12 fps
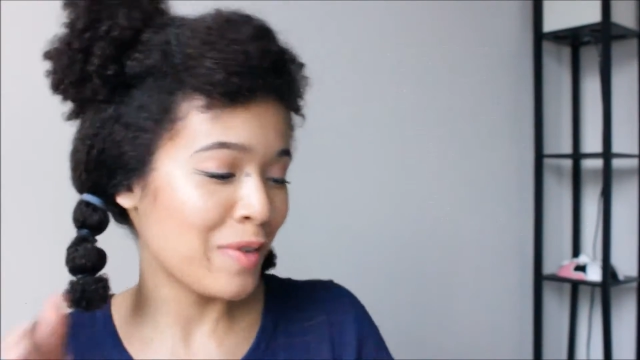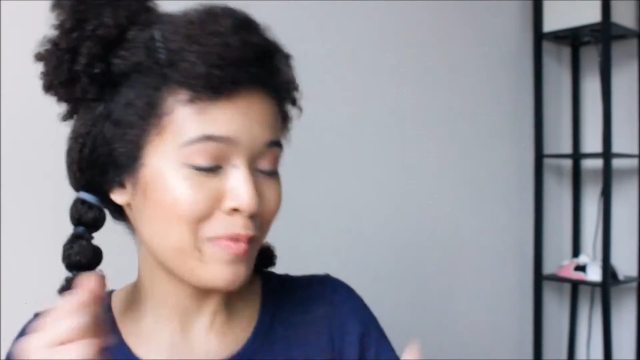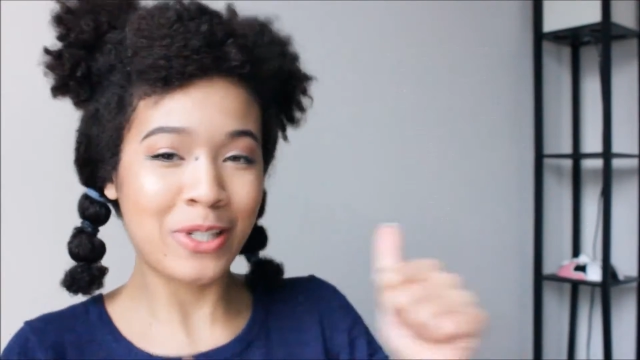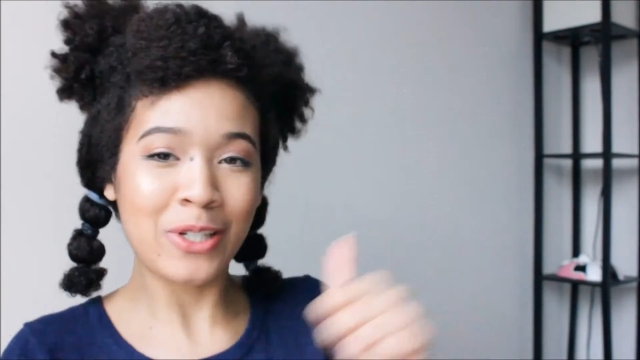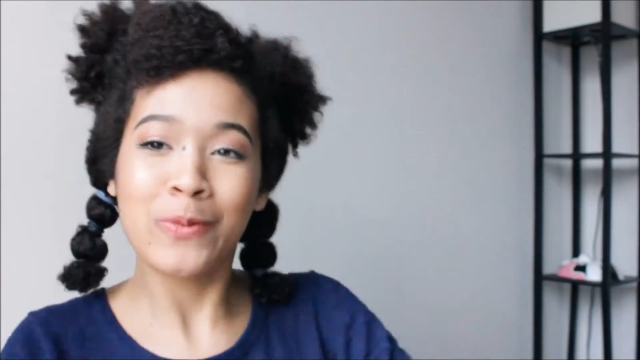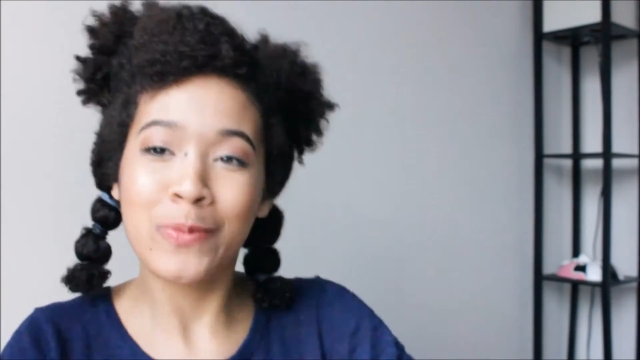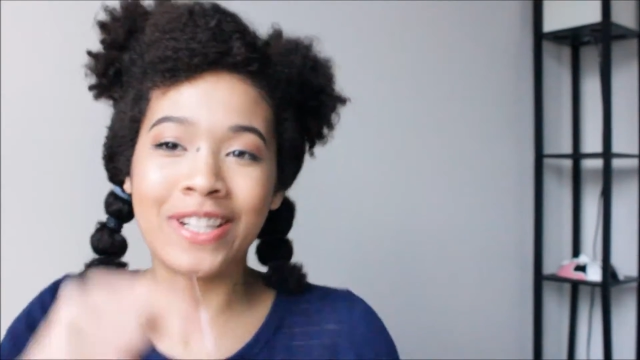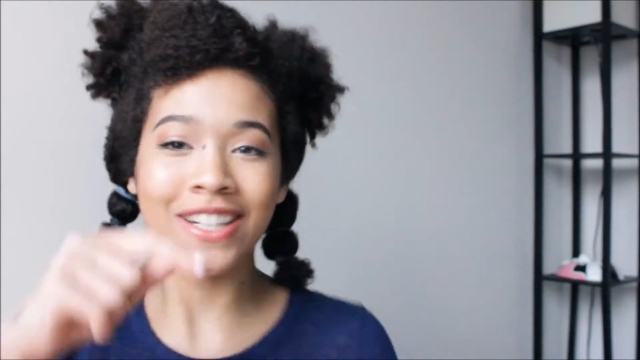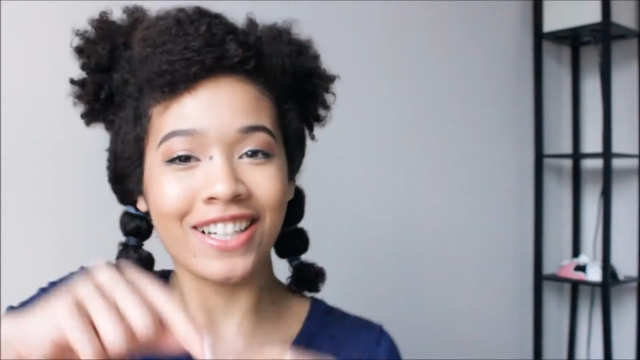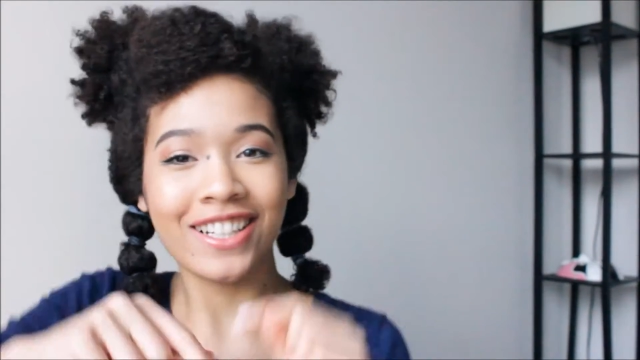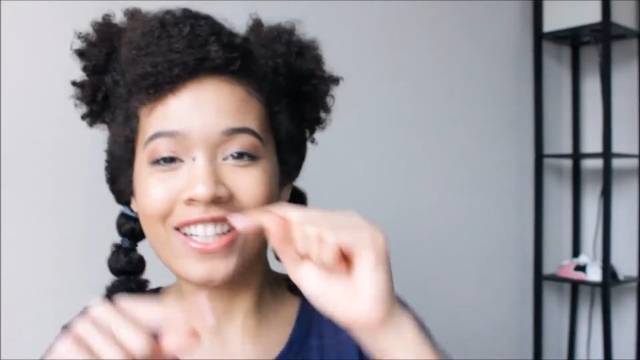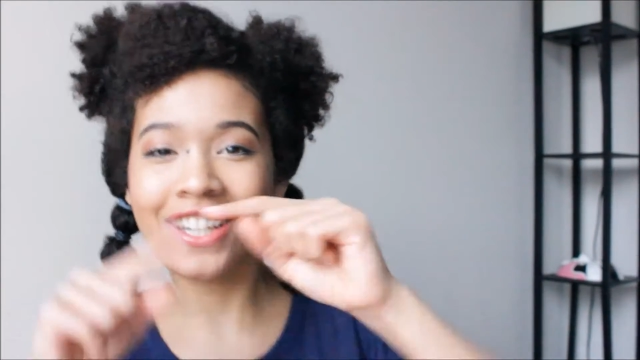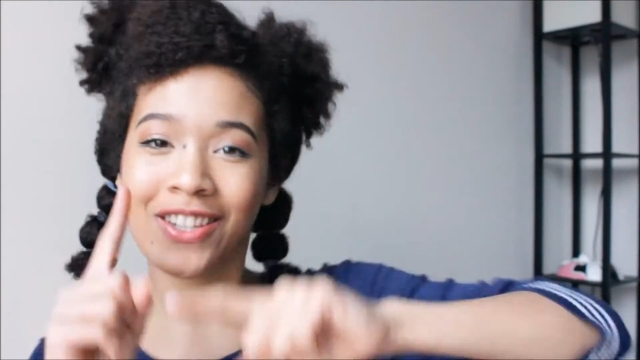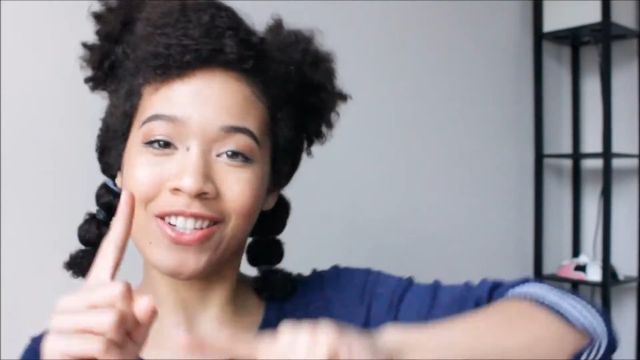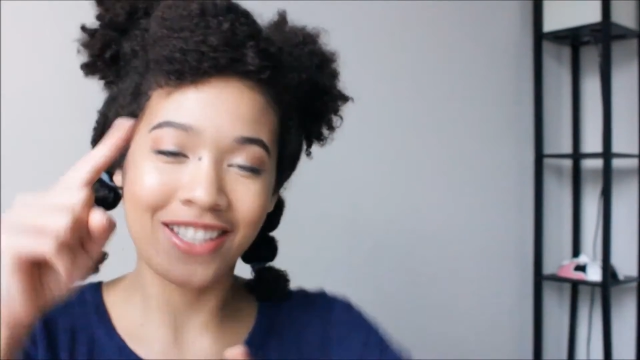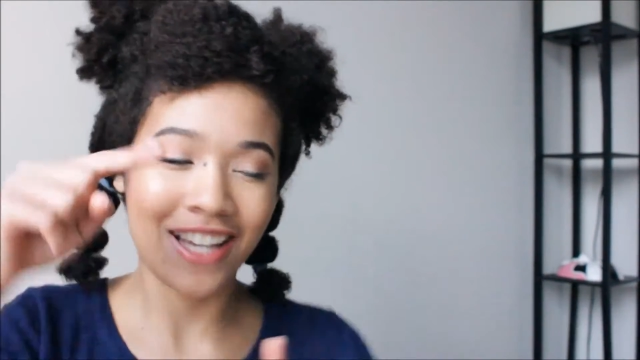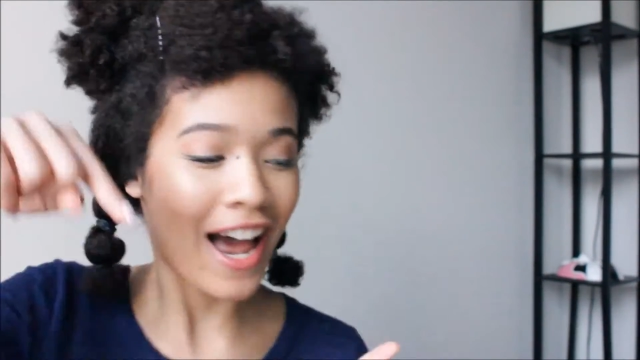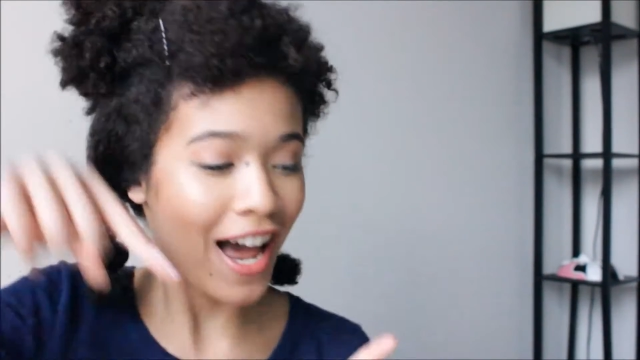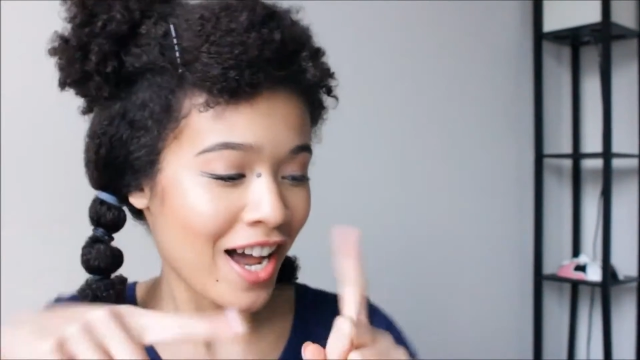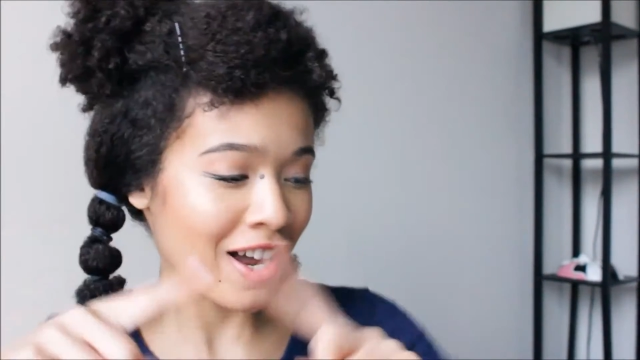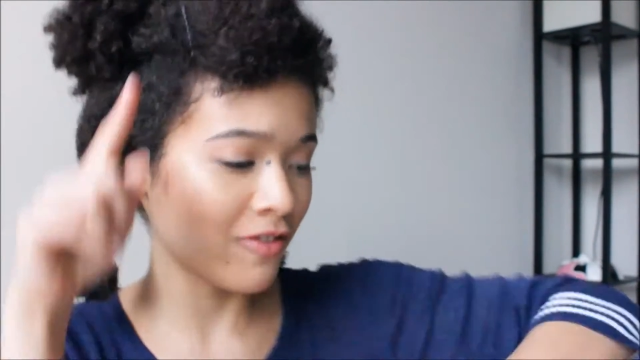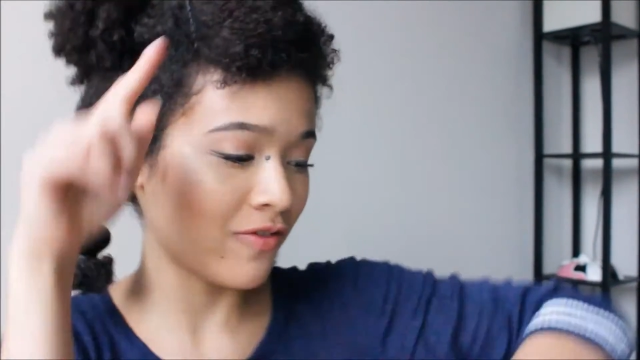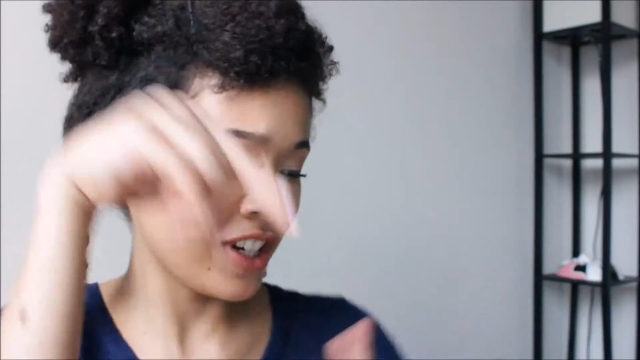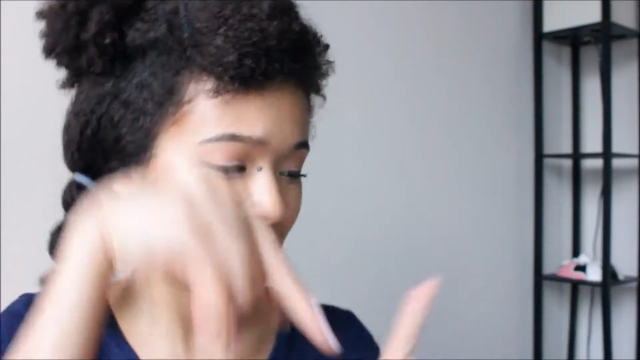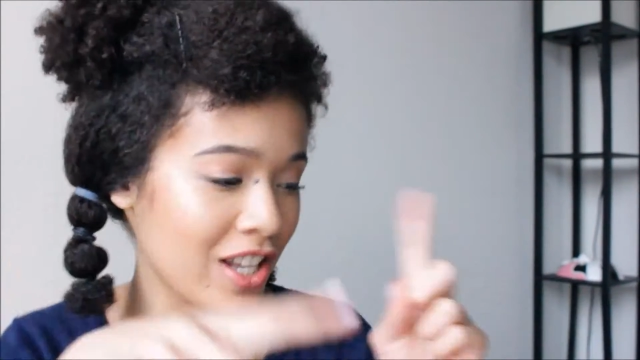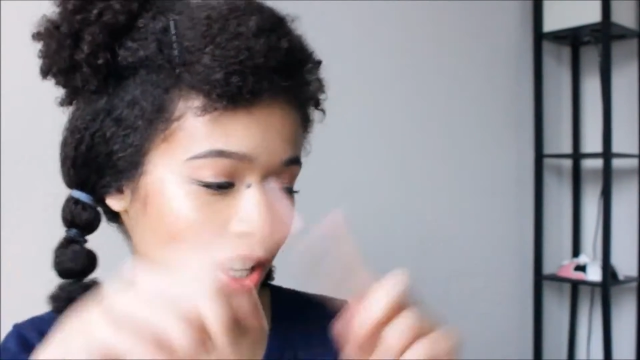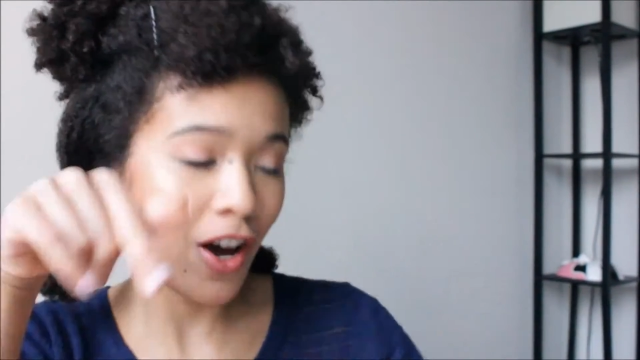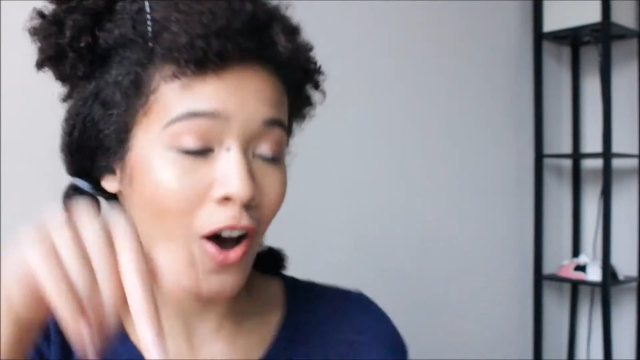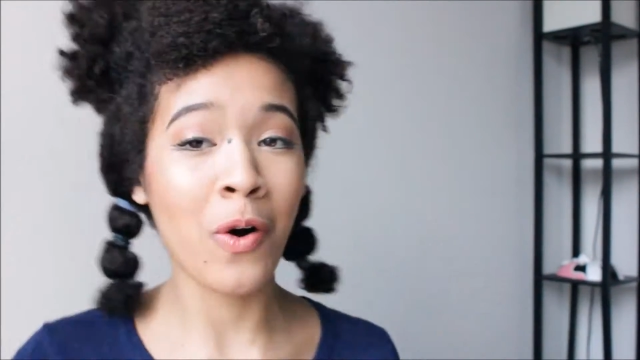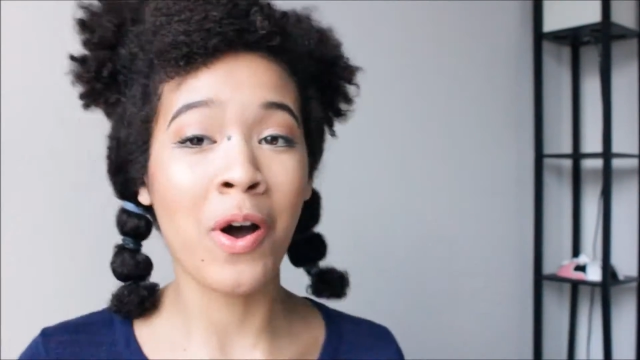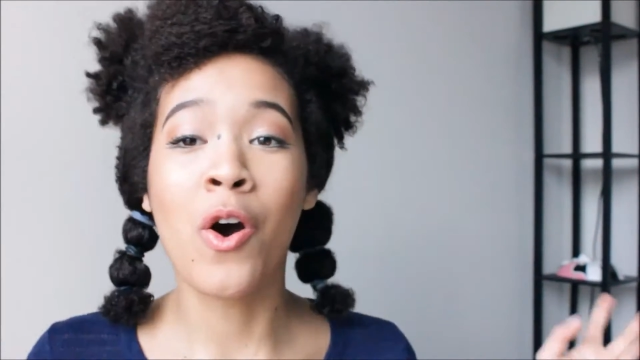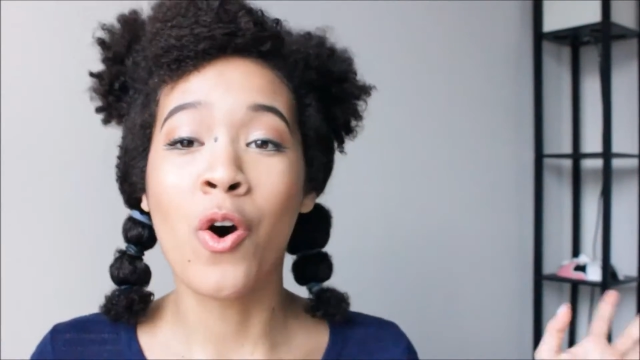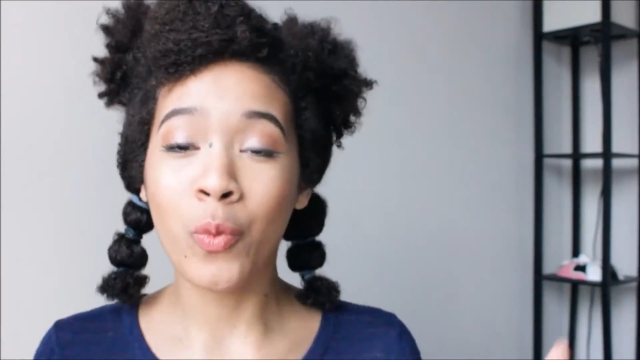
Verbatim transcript: am doing another tag video.